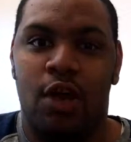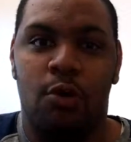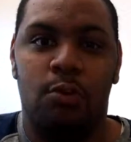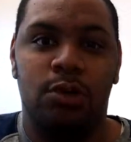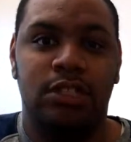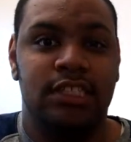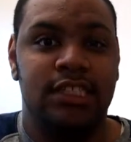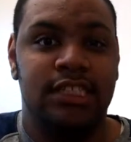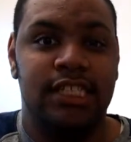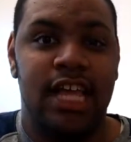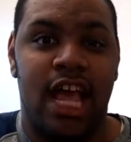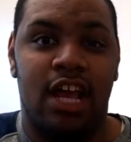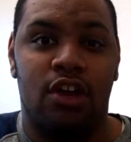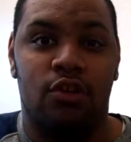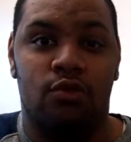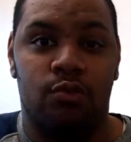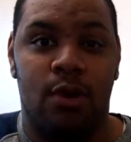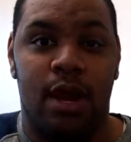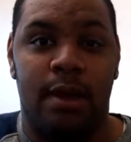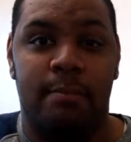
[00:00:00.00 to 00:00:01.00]
it wasn't
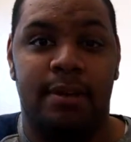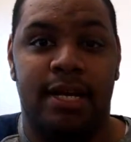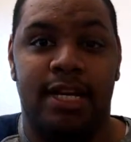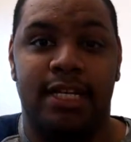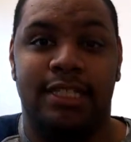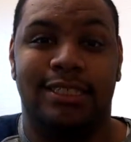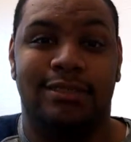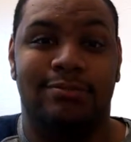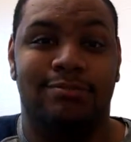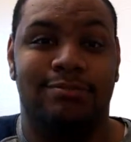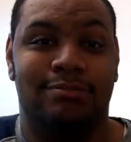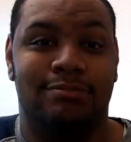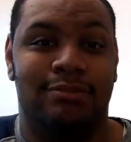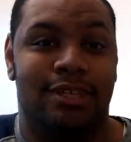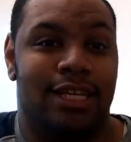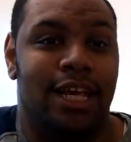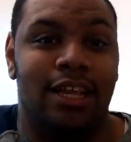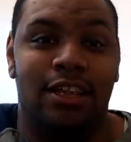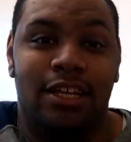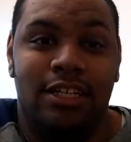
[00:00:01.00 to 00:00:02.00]
that great because um,
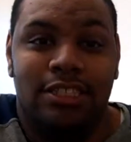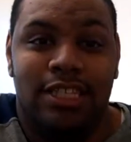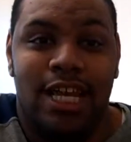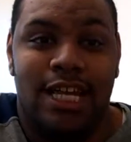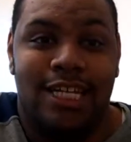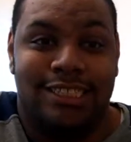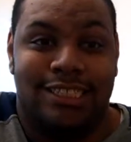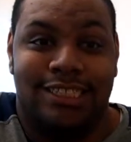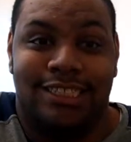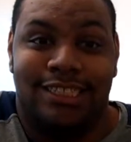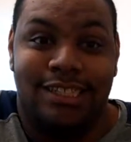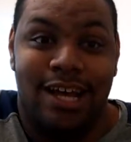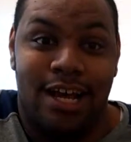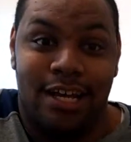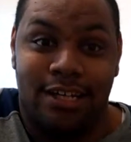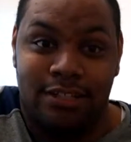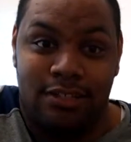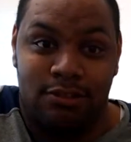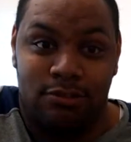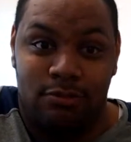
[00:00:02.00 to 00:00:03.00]
it looks like it
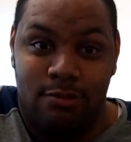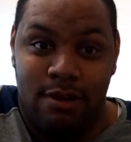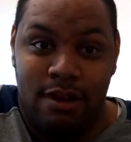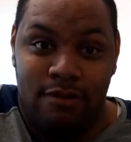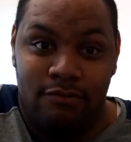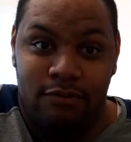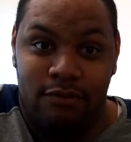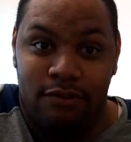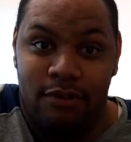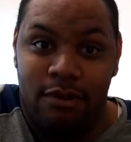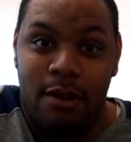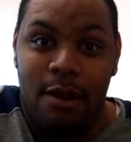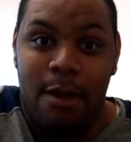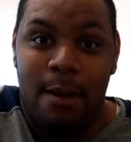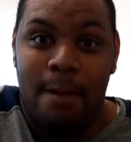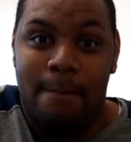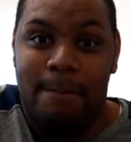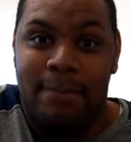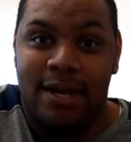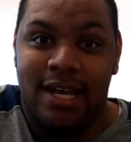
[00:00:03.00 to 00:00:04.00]
sucks or whatever,